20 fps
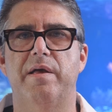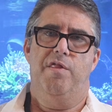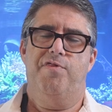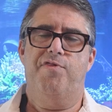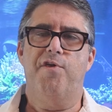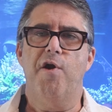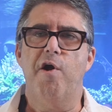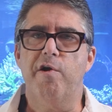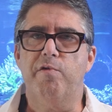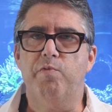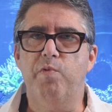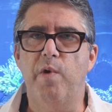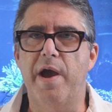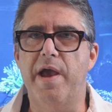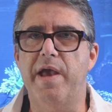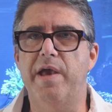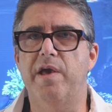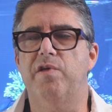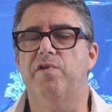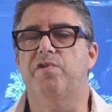Third
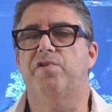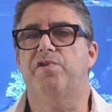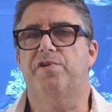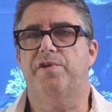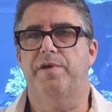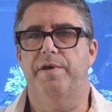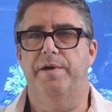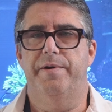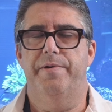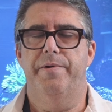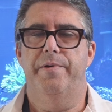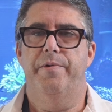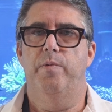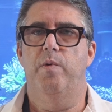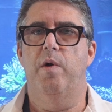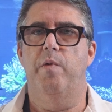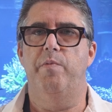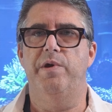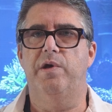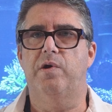way is
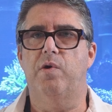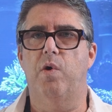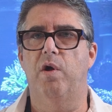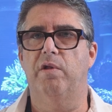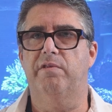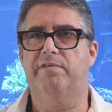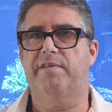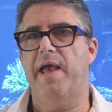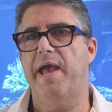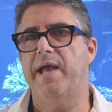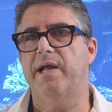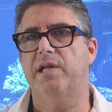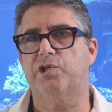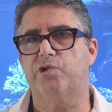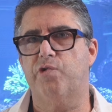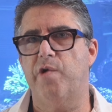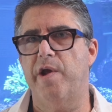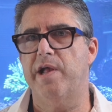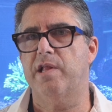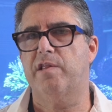what we call tank
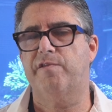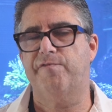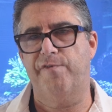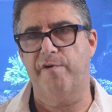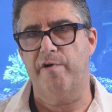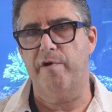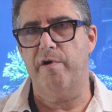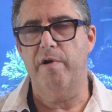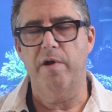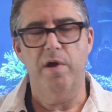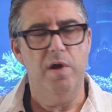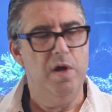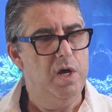transfer,